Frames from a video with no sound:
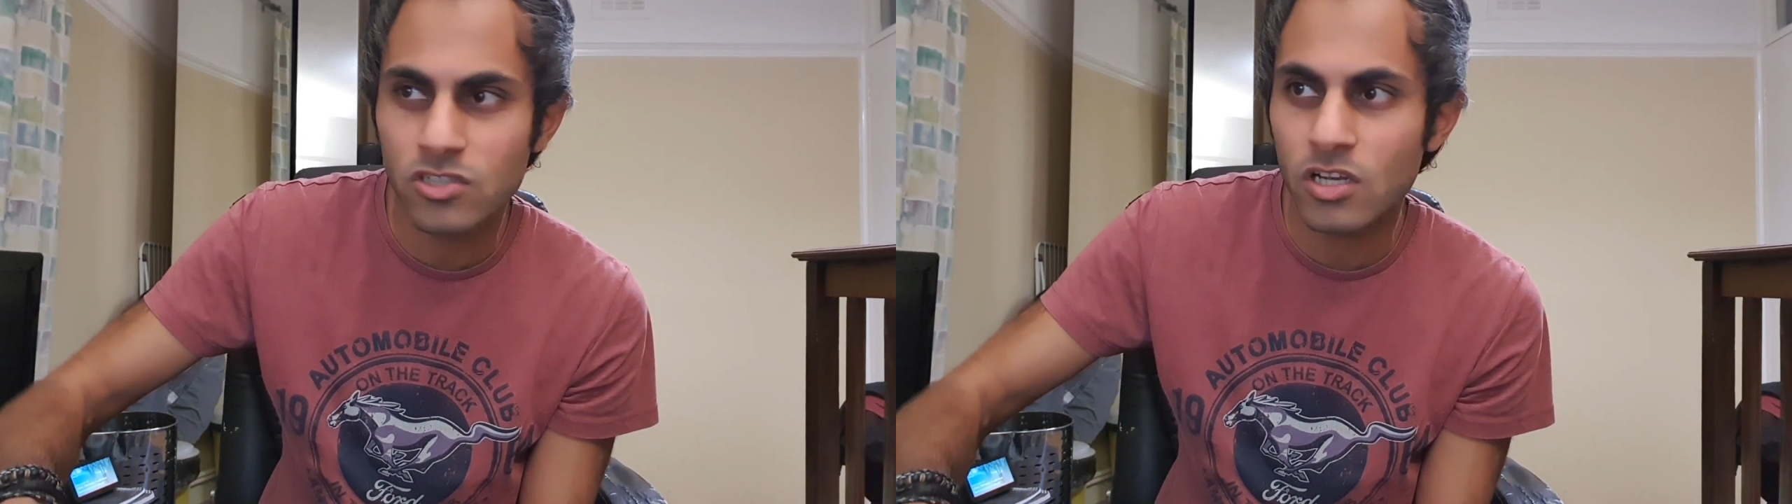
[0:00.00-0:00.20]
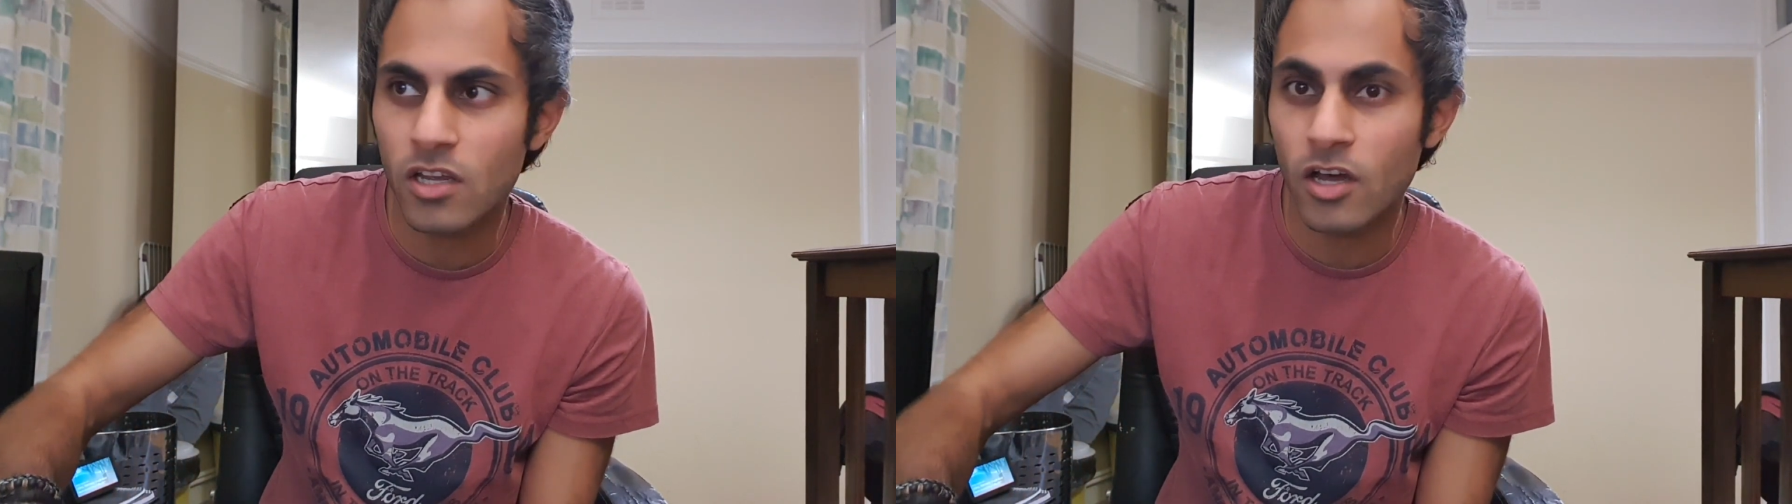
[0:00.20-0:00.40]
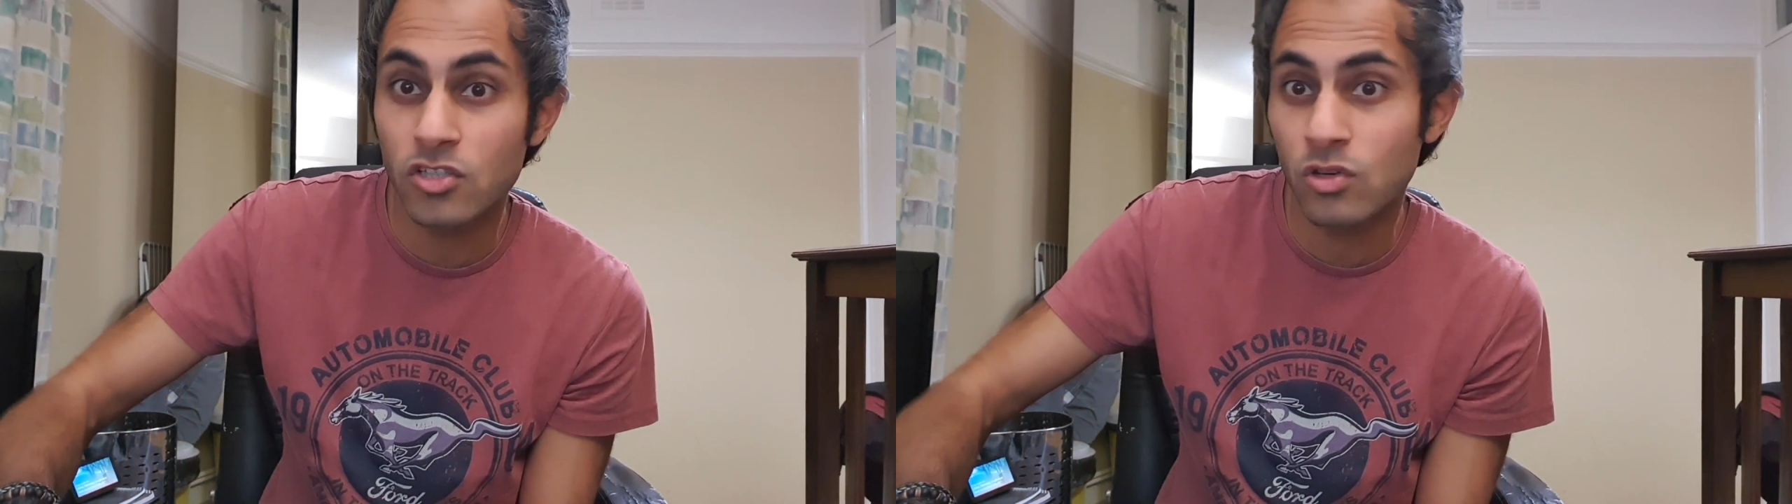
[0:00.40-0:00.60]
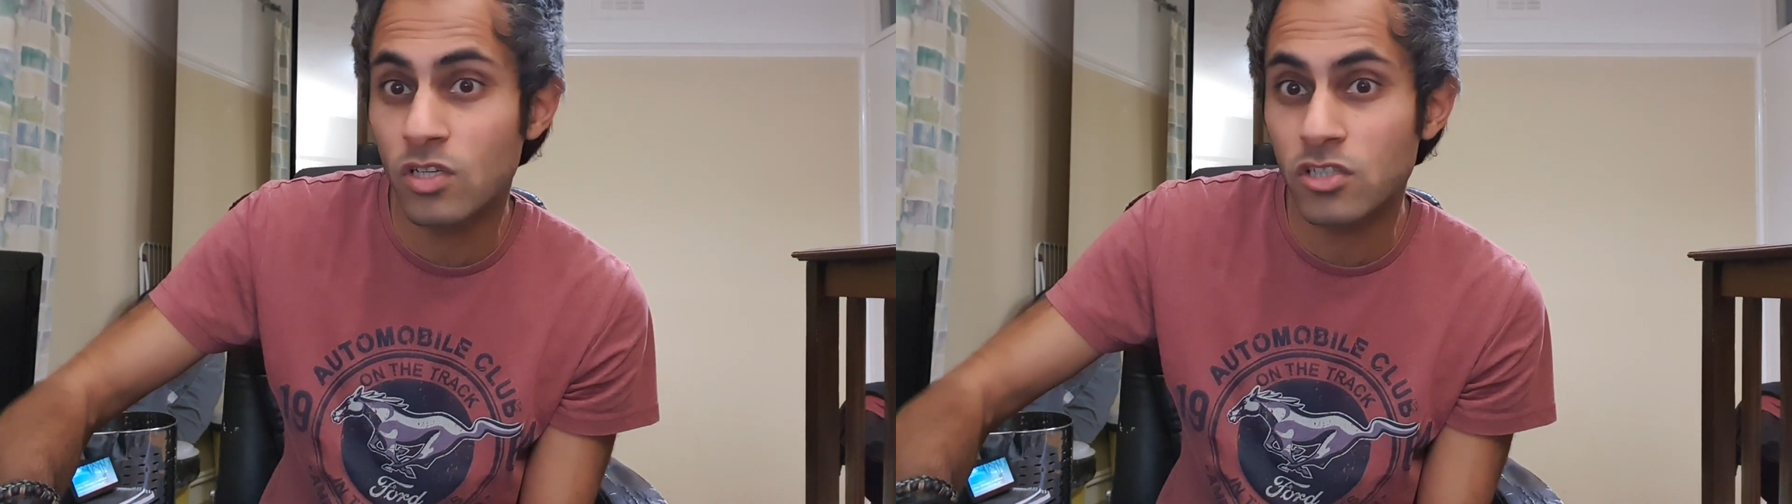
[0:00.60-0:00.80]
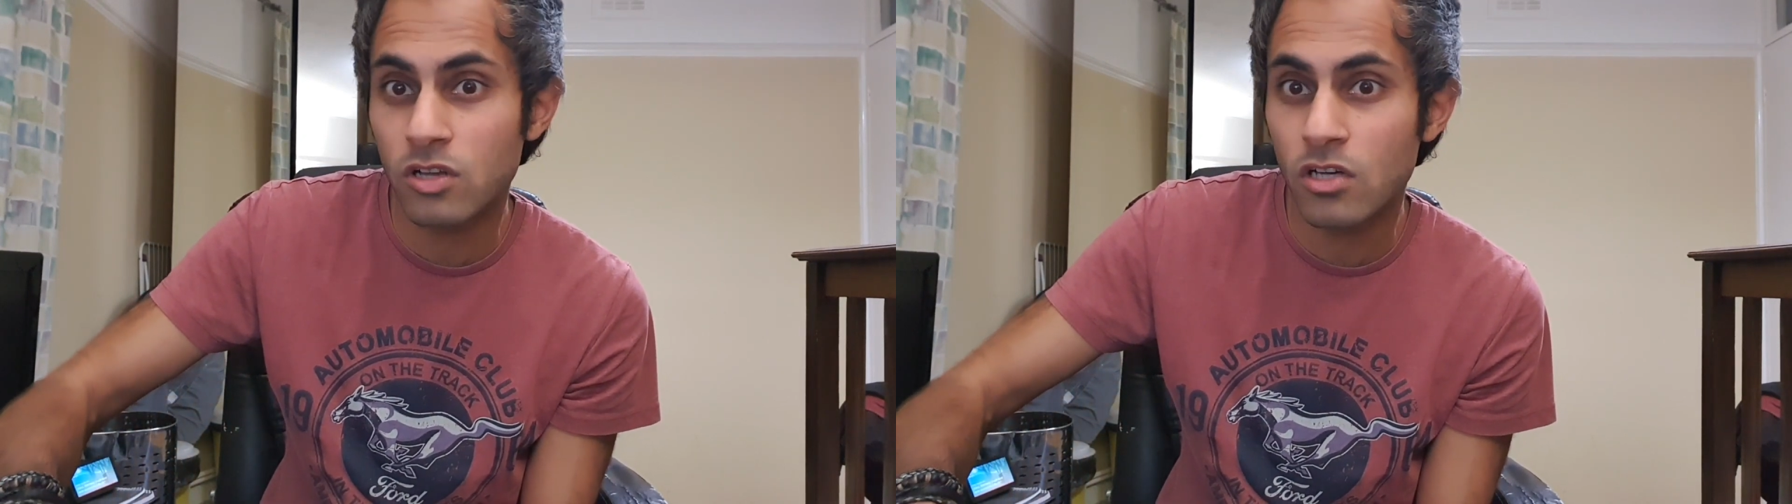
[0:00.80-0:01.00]
And I took
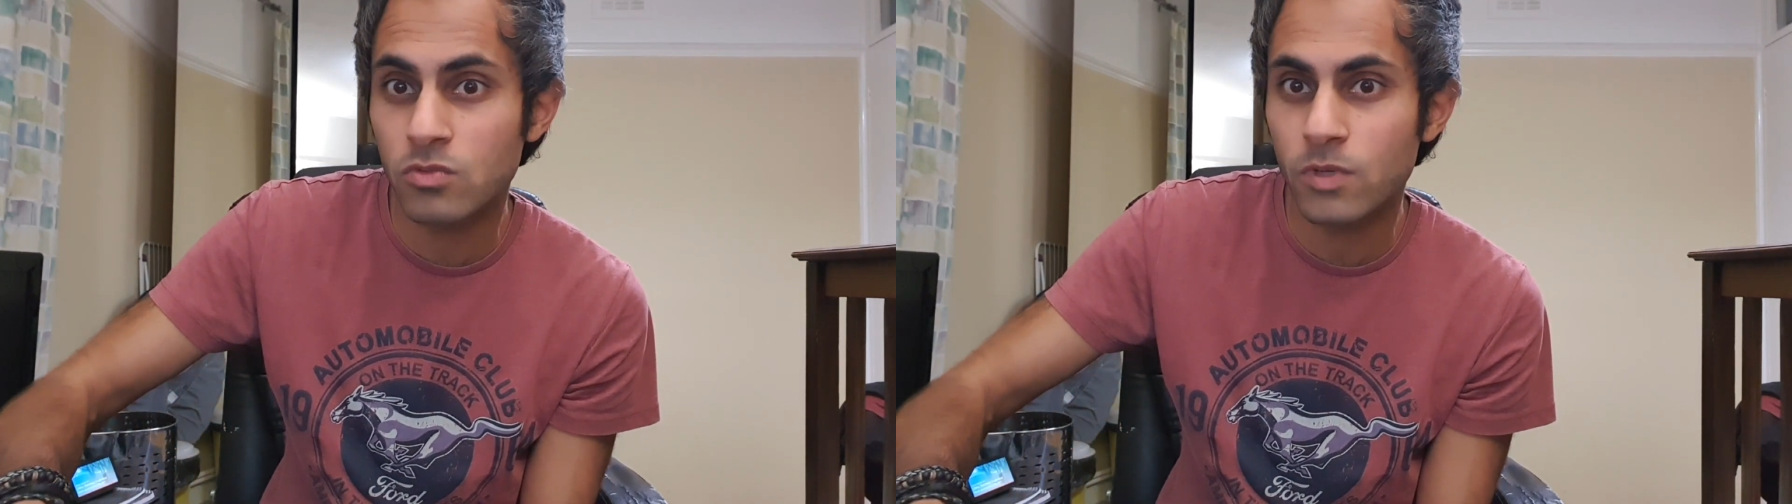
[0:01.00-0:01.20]
this last